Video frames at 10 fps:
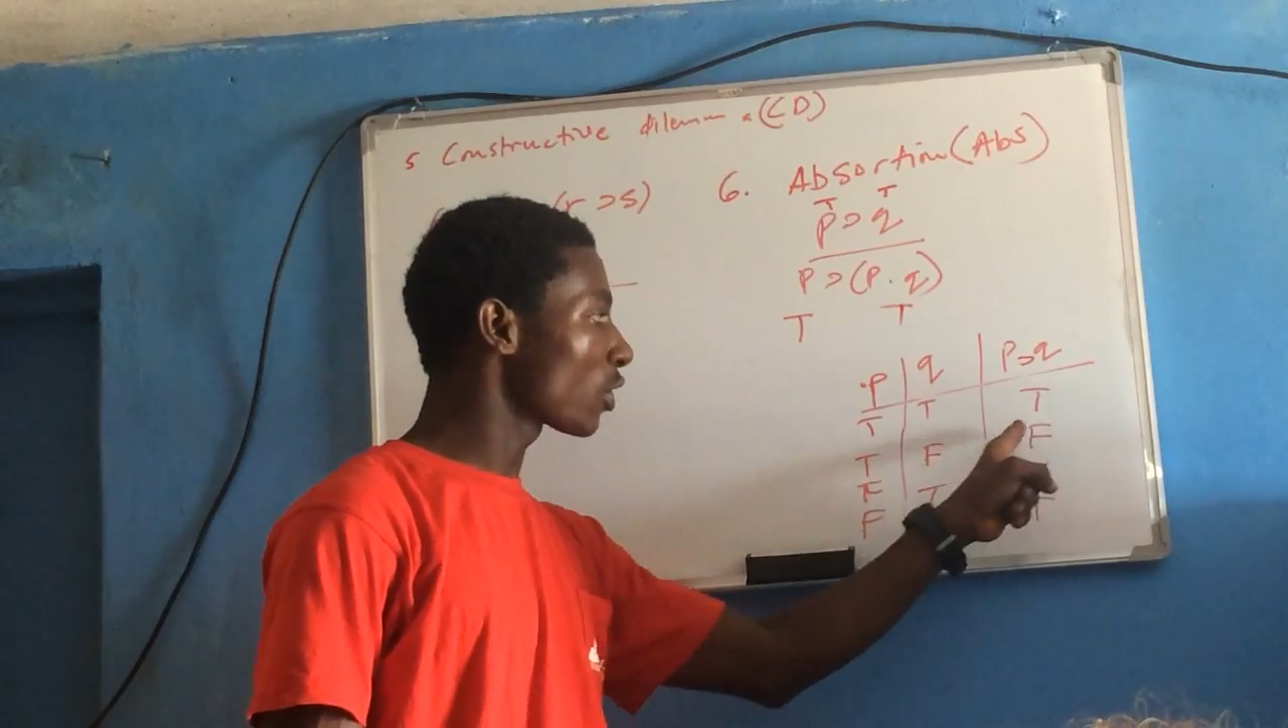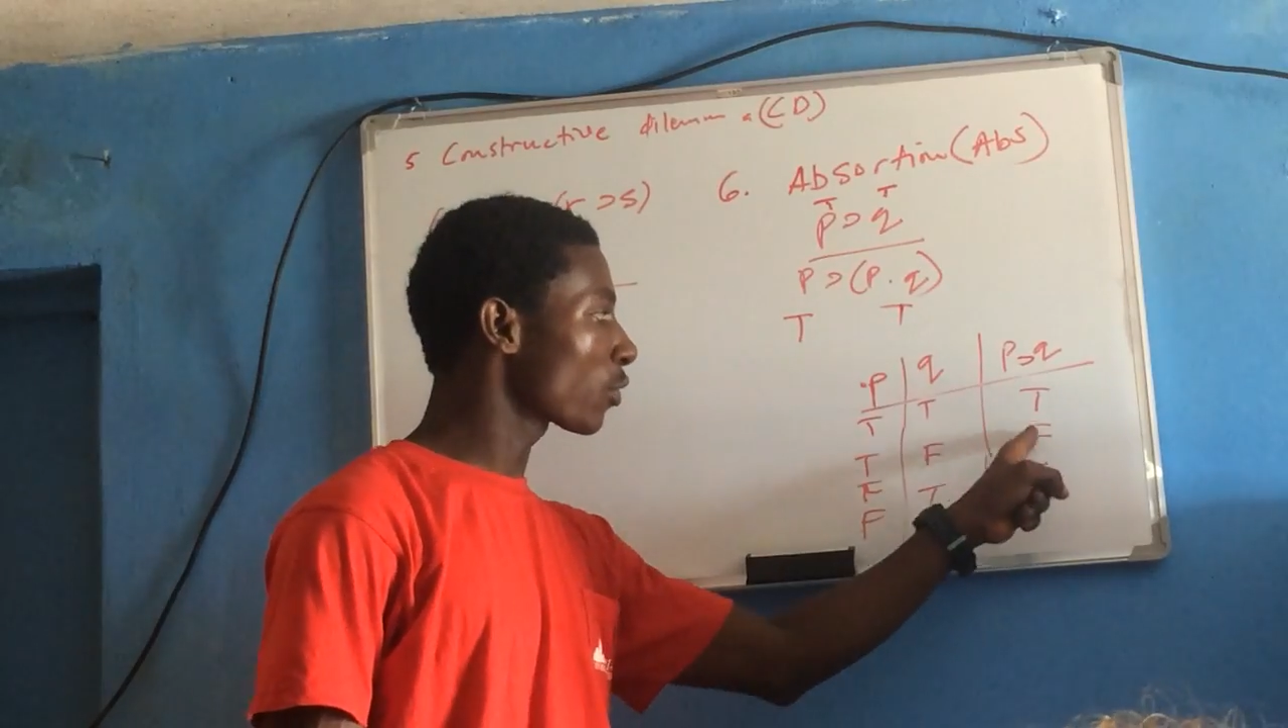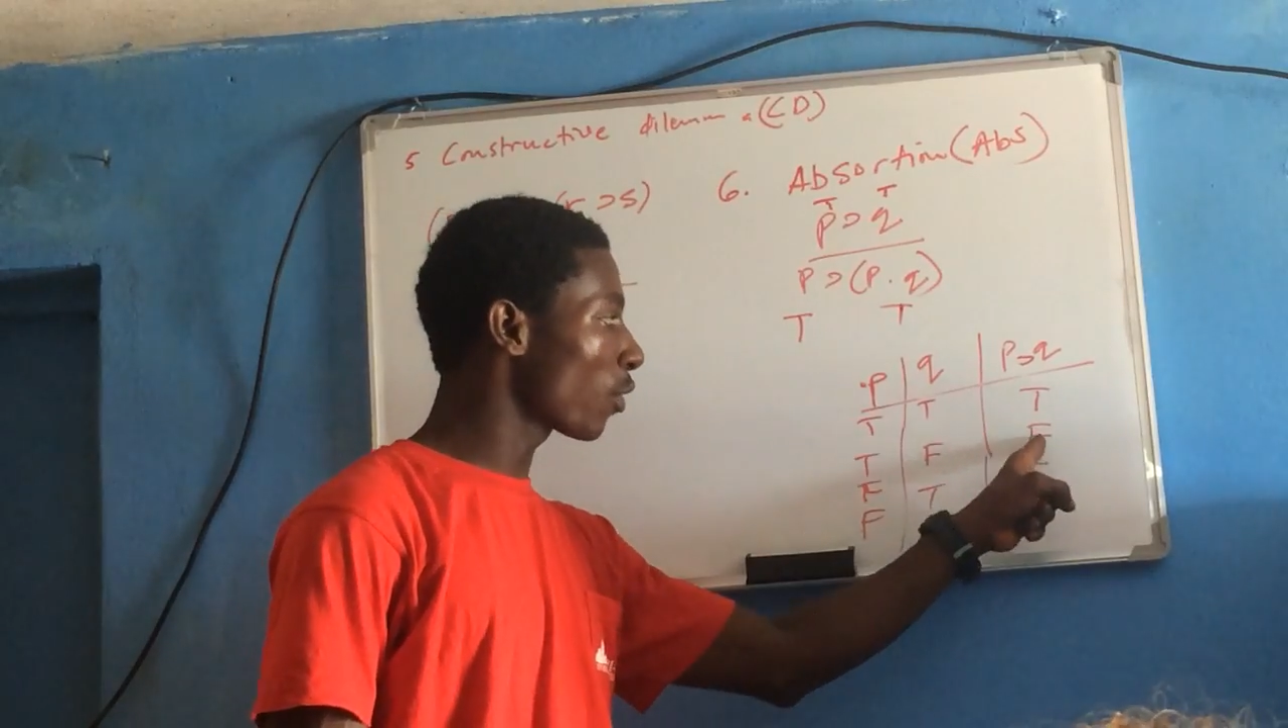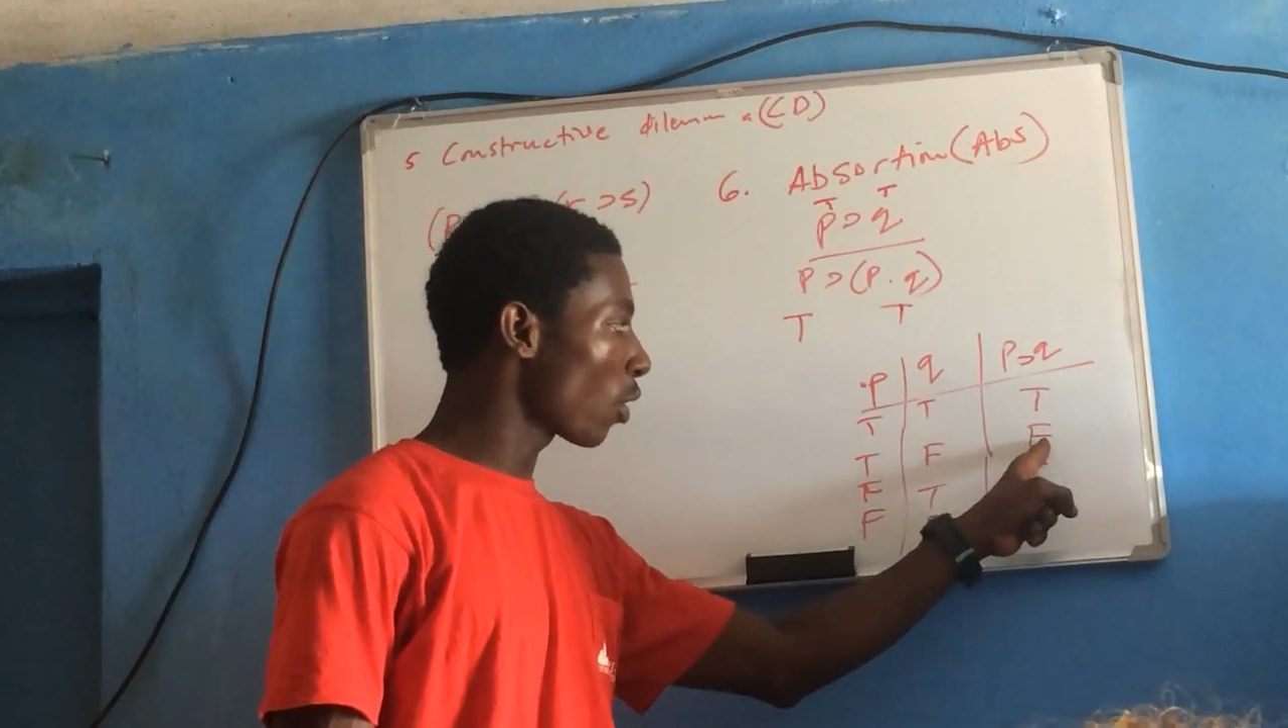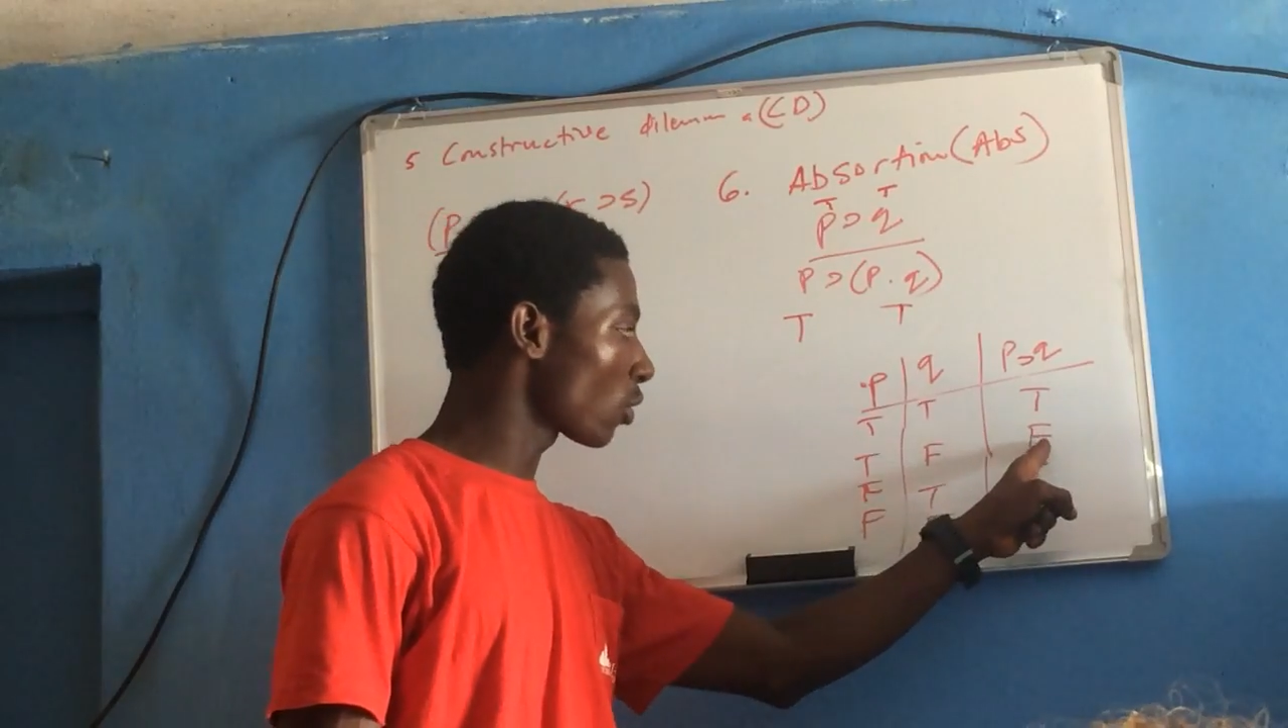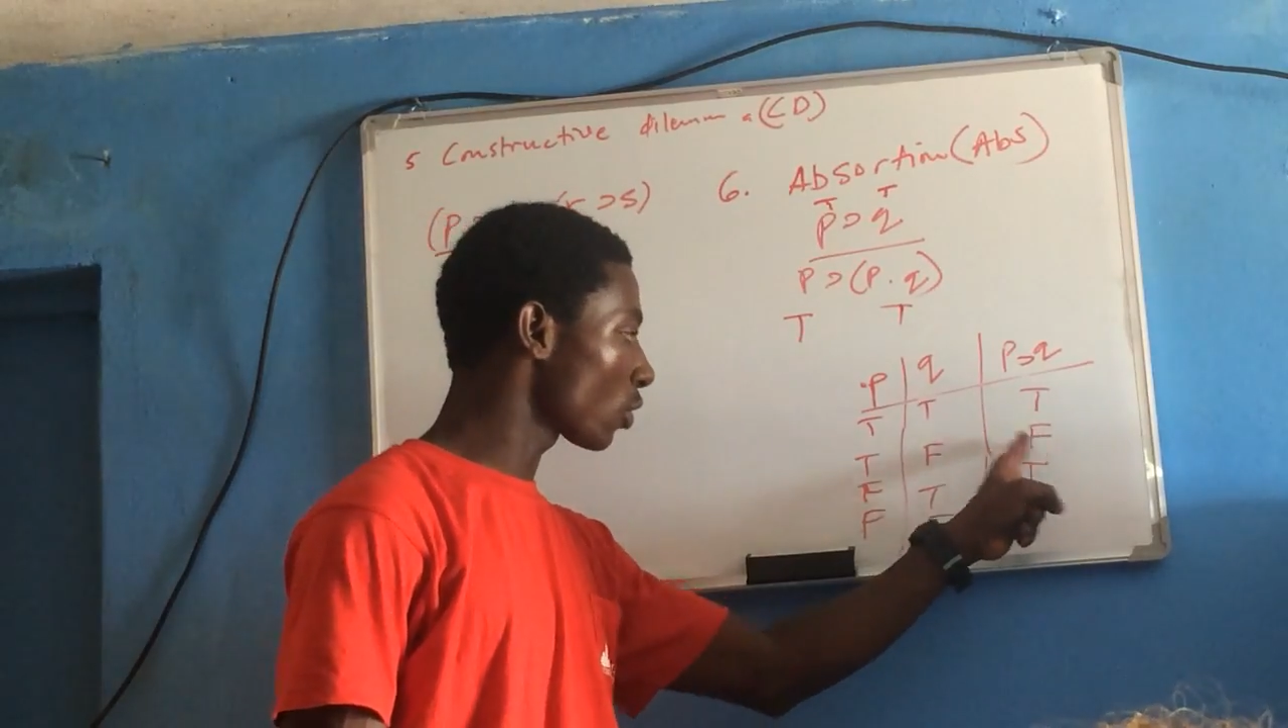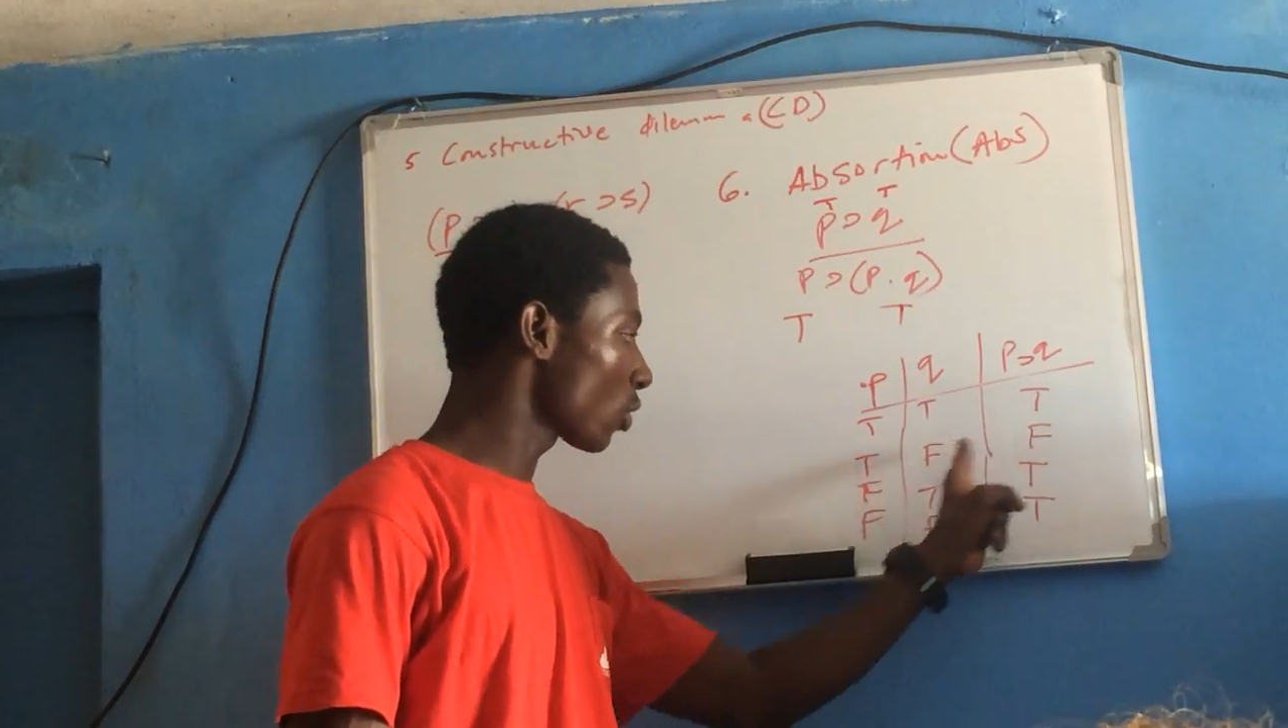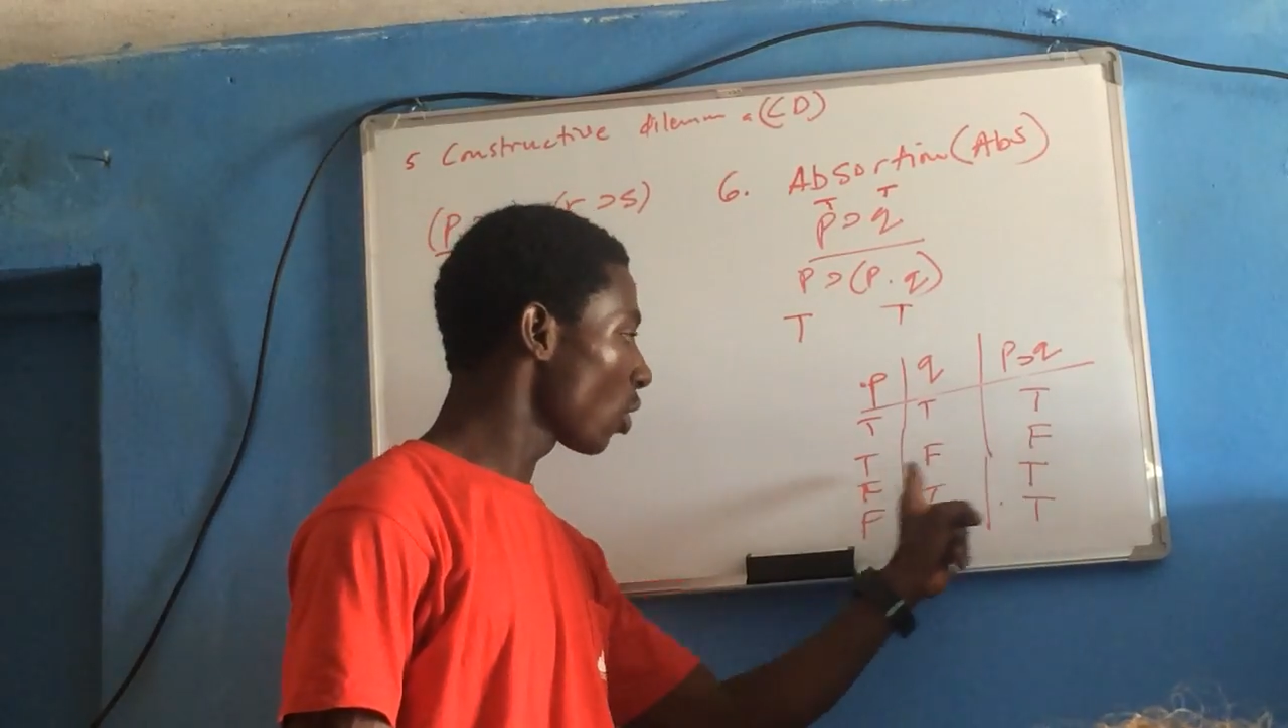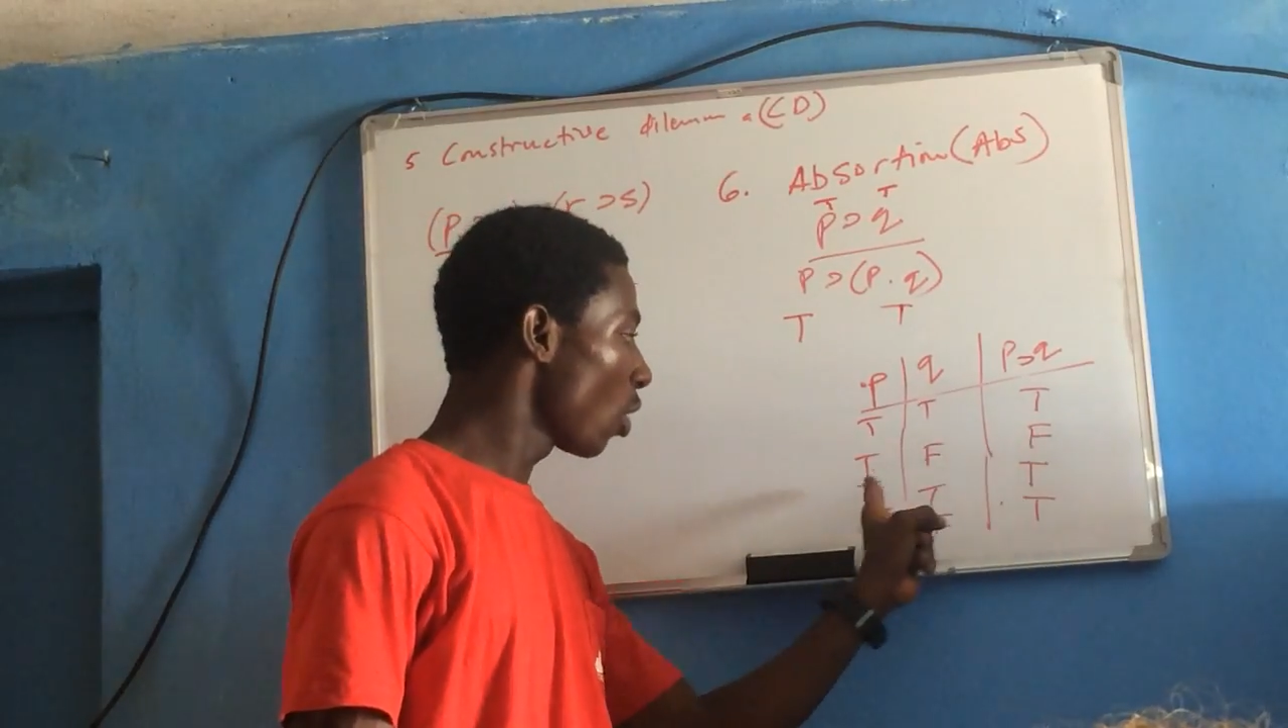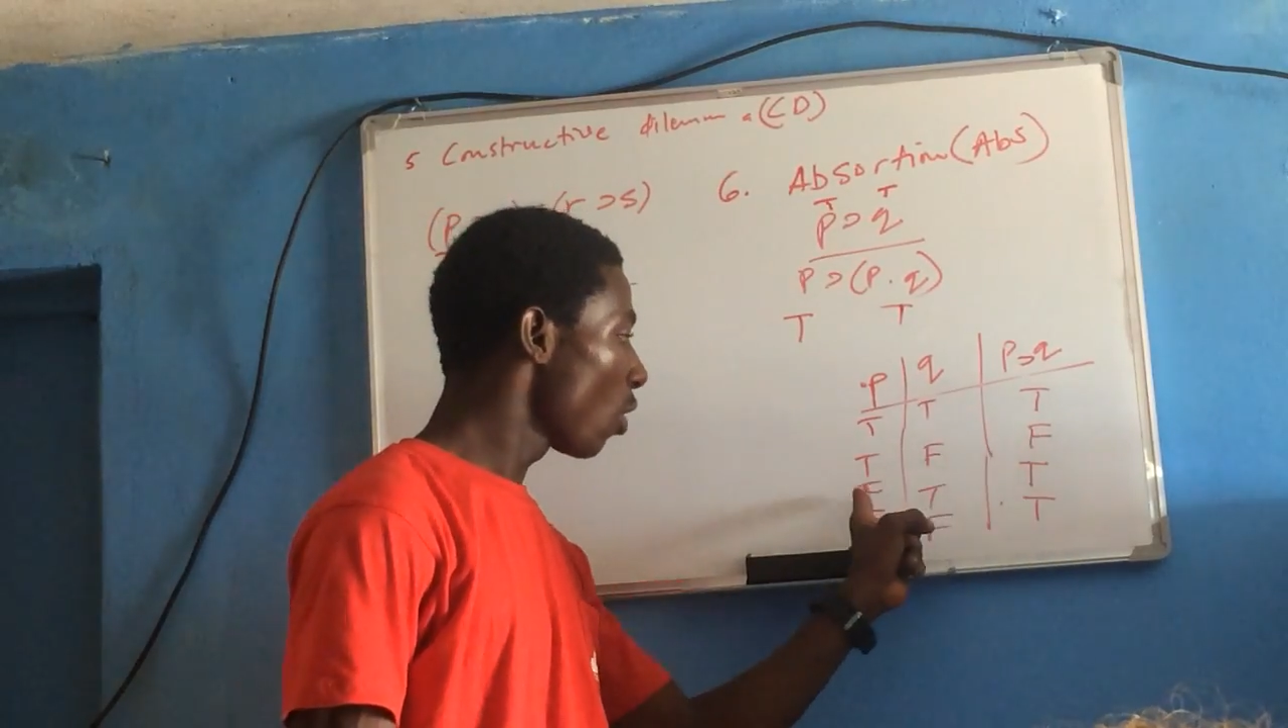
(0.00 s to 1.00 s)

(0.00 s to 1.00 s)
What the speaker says: is false.